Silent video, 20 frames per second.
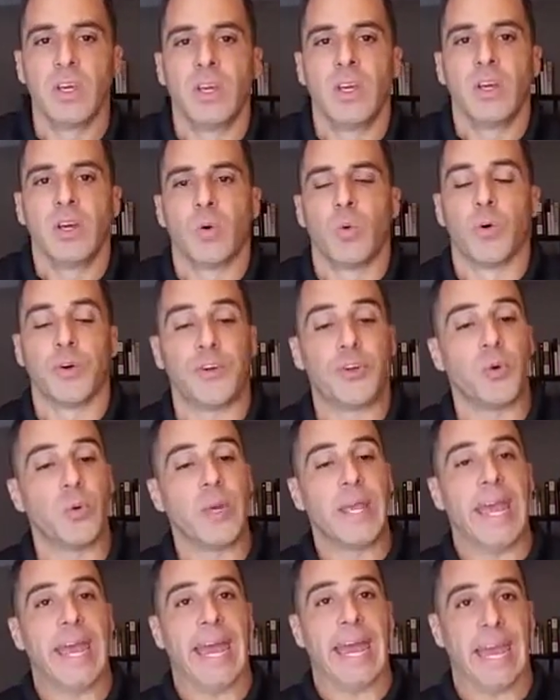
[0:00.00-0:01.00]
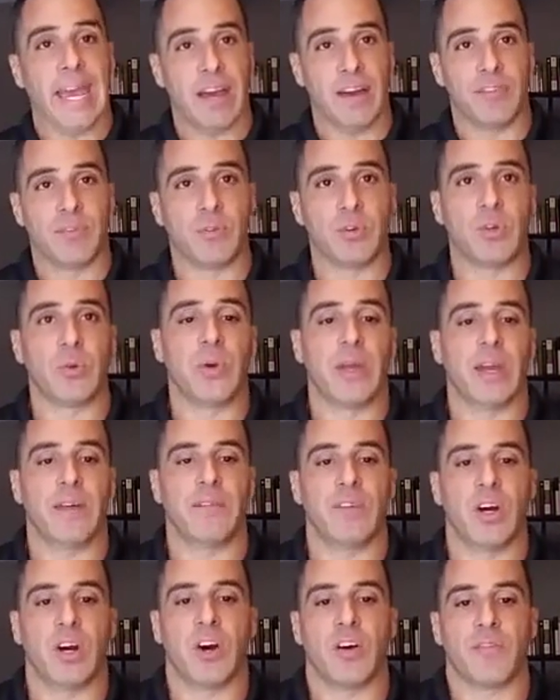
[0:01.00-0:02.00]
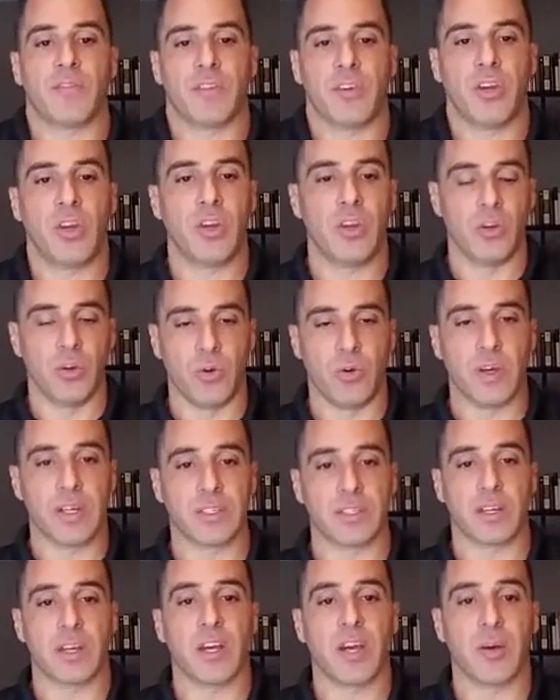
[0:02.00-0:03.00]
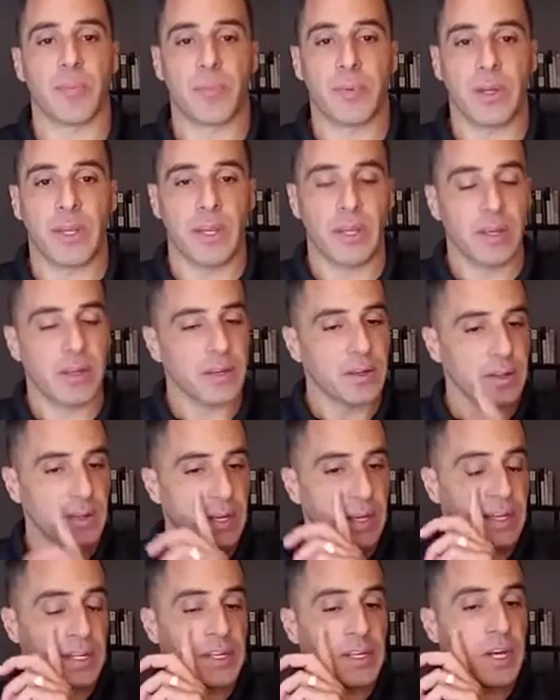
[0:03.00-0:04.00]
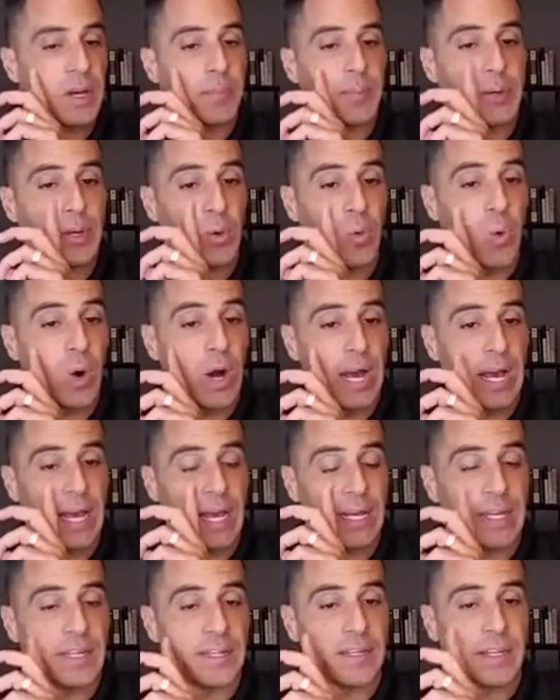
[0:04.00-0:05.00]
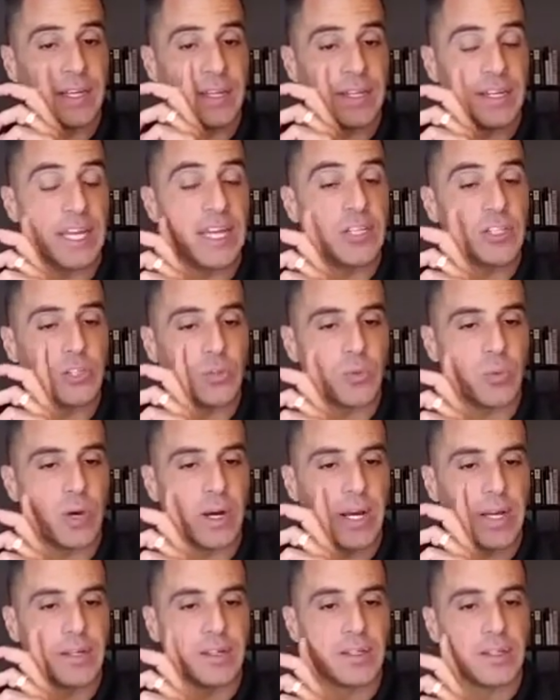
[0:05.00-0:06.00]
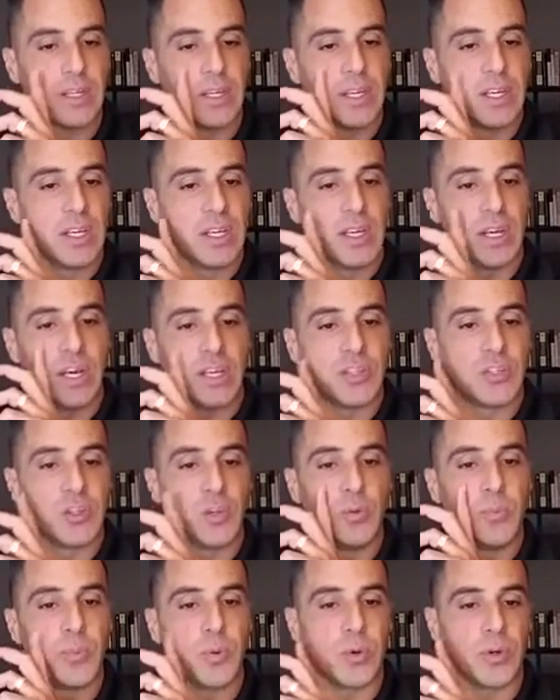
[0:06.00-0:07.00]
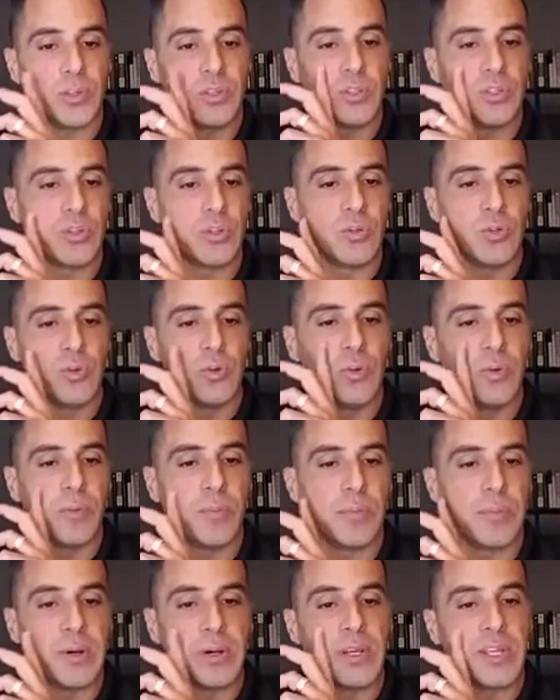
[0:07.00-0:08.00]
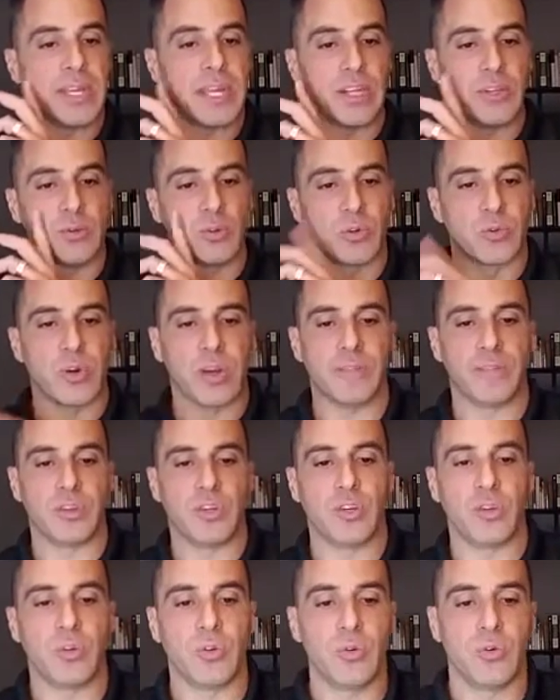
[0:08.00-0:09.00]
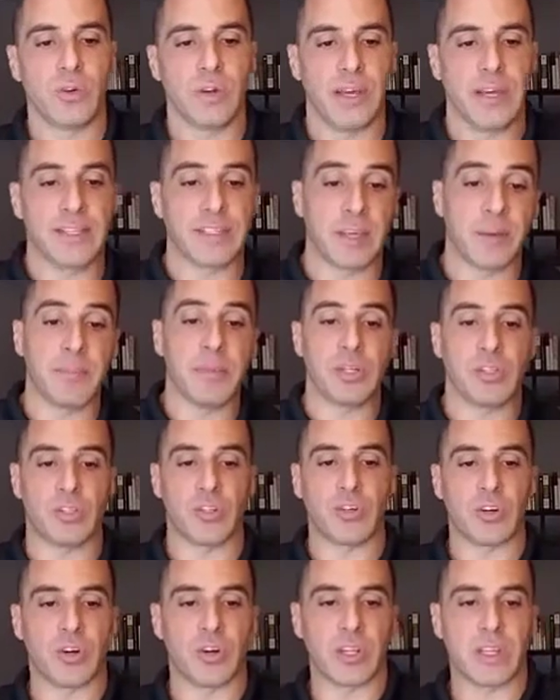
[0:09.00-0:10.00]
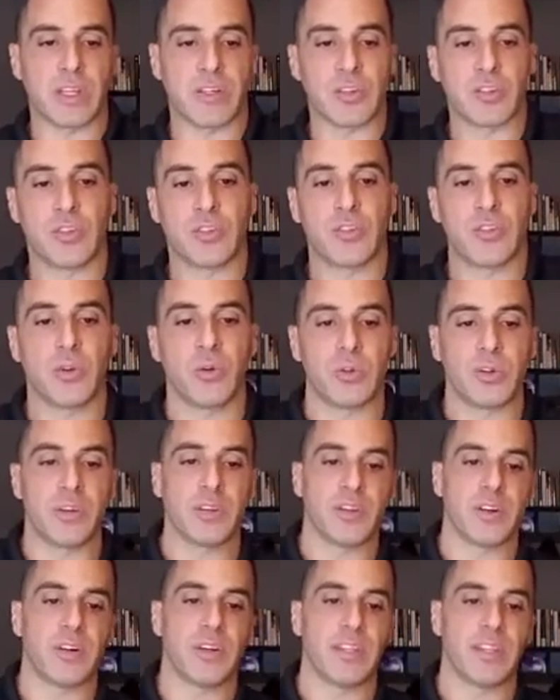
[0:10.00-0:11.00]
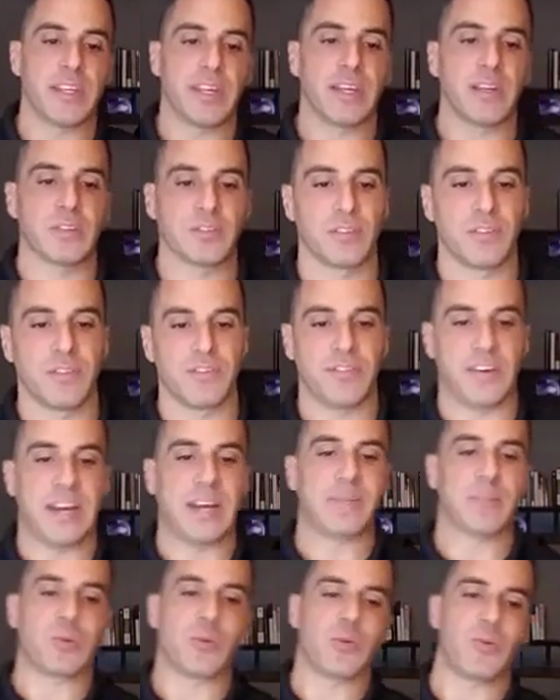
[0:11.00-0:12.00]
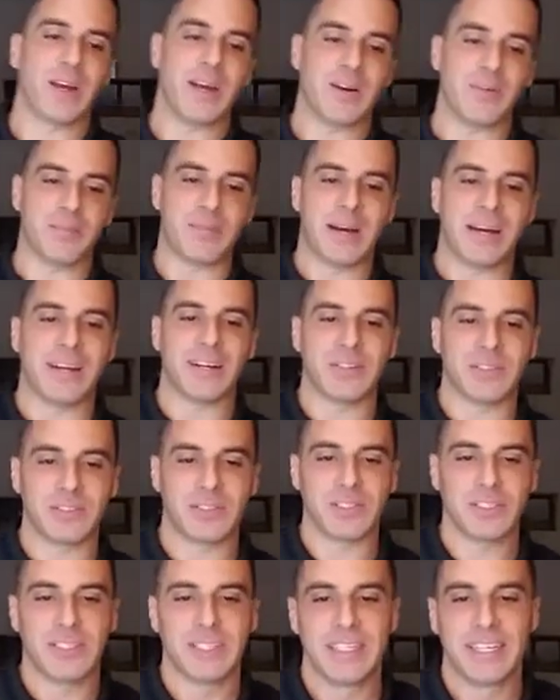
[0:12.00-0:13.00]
What do we have? What do we have to offer you as a company and company-wide and nationwide? 2.2 billion annual revenue. As I mentioned earlier, 230,000 fiber route miles.